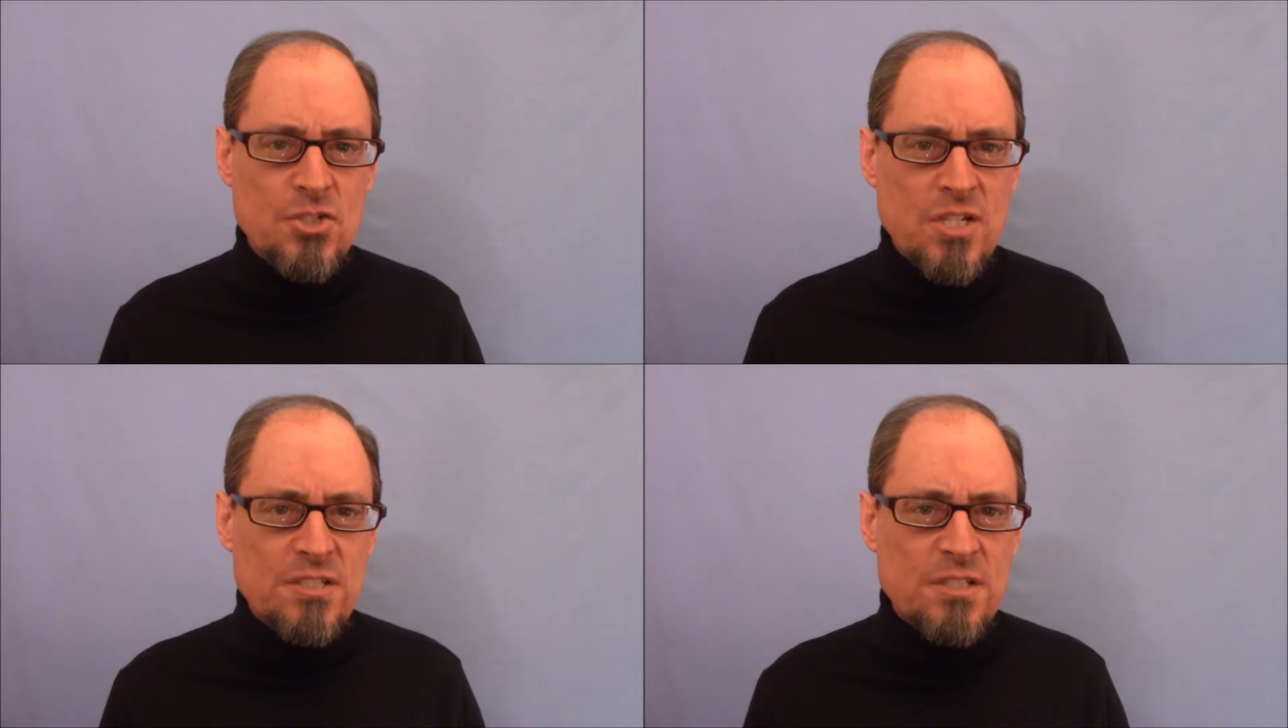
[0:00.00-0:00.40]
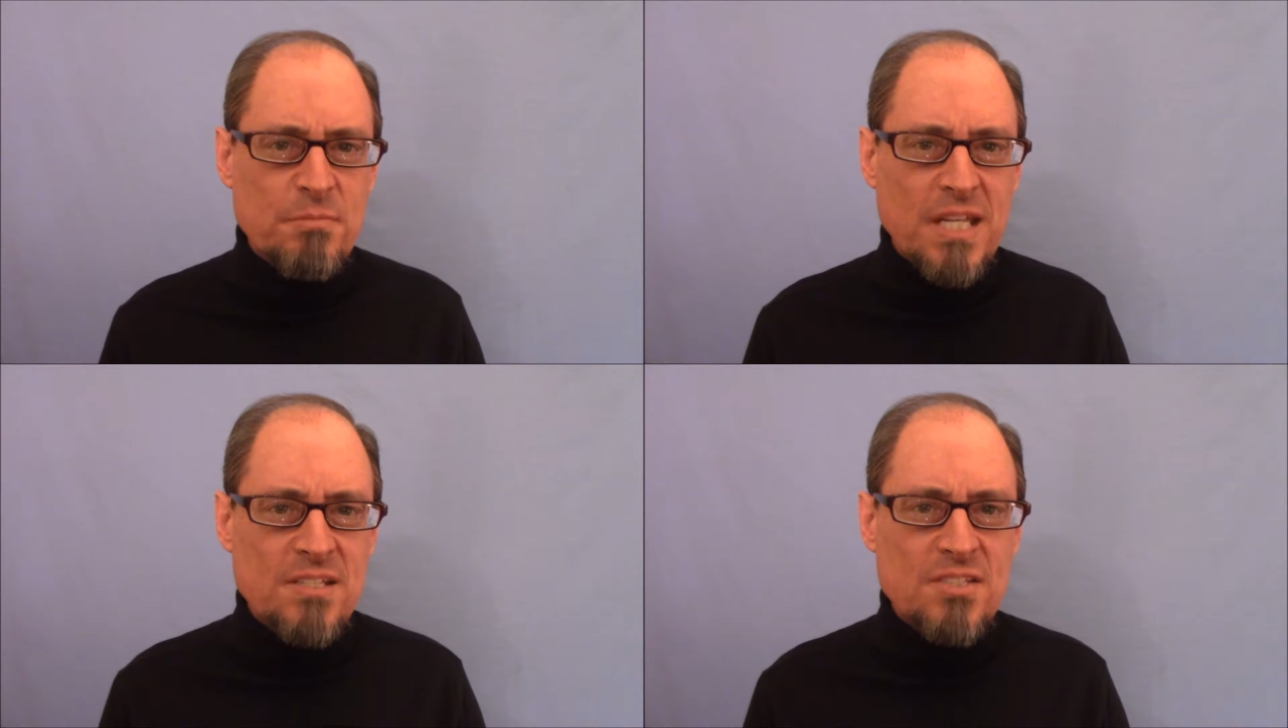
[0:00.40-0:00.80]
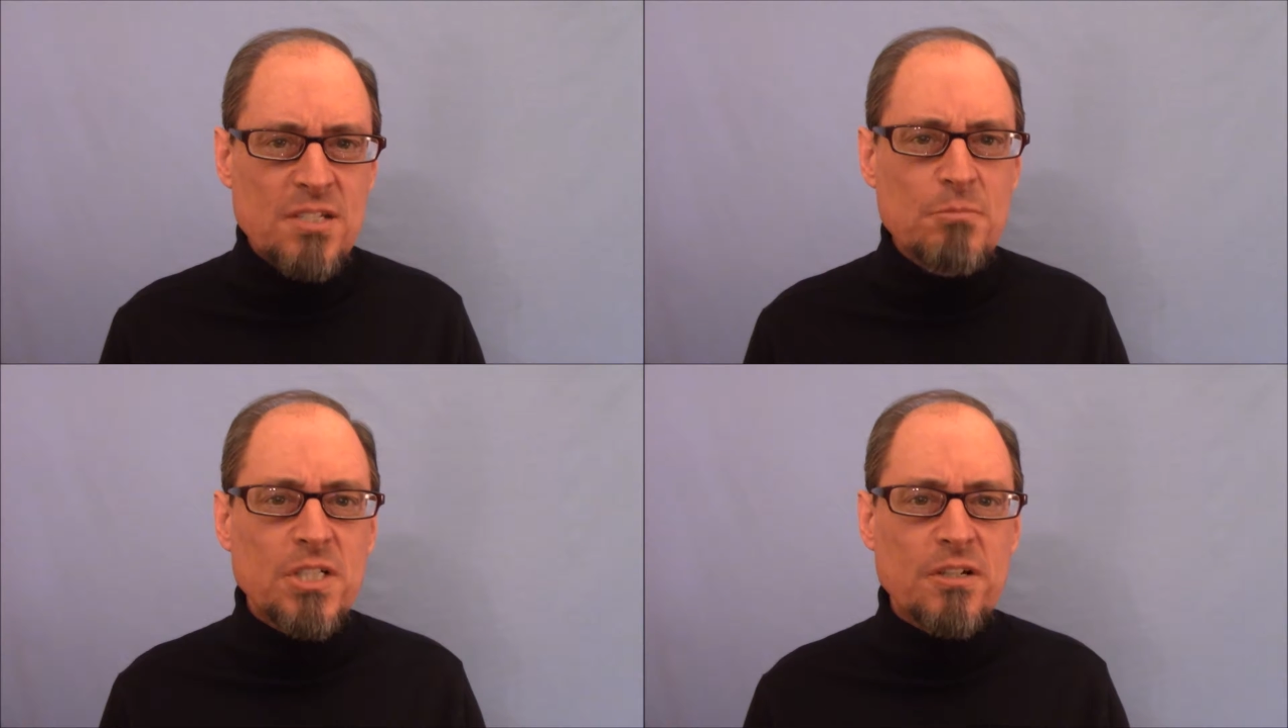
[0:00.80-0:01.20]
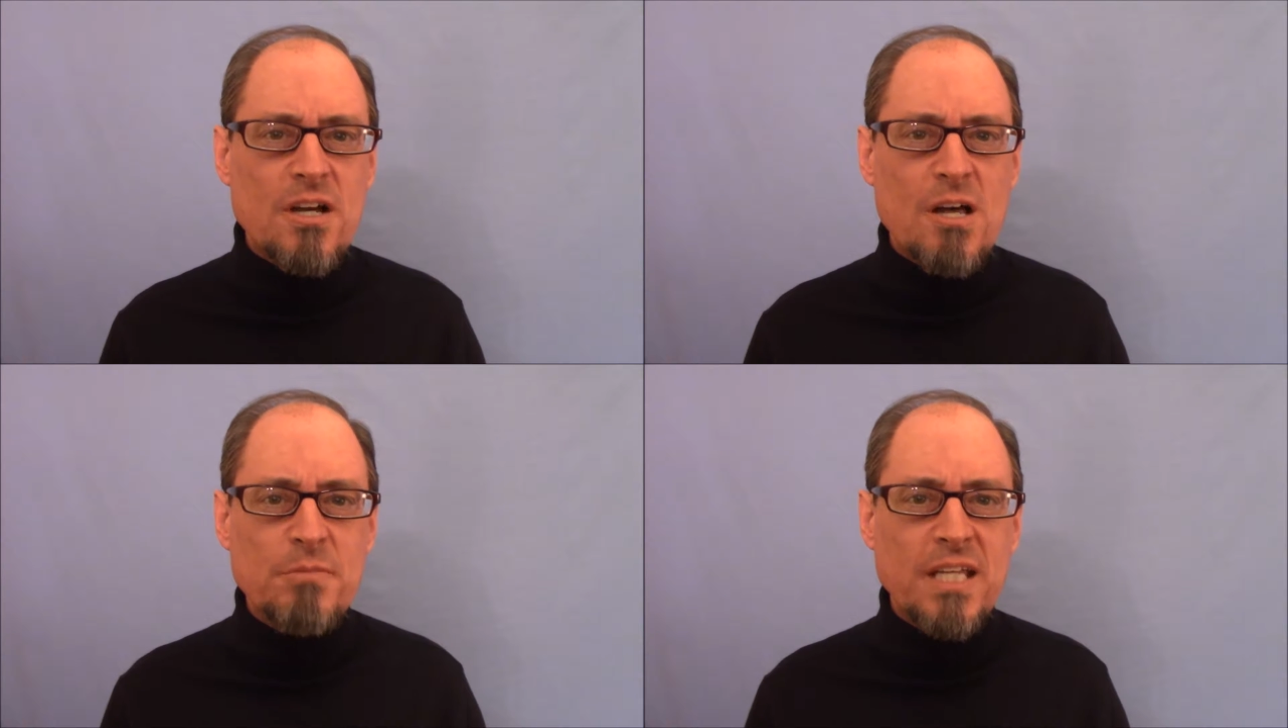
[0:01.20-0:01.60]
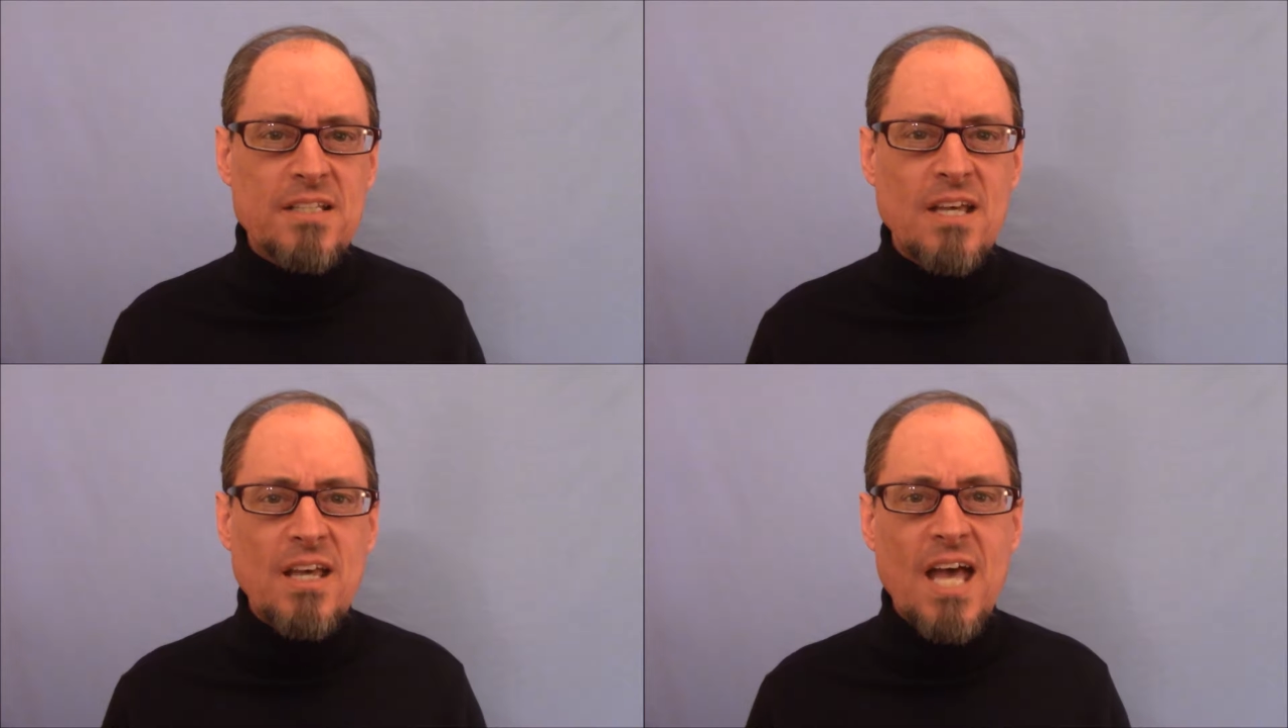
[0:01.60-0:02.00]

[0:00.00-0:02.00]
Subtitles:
Jesus made a similar comment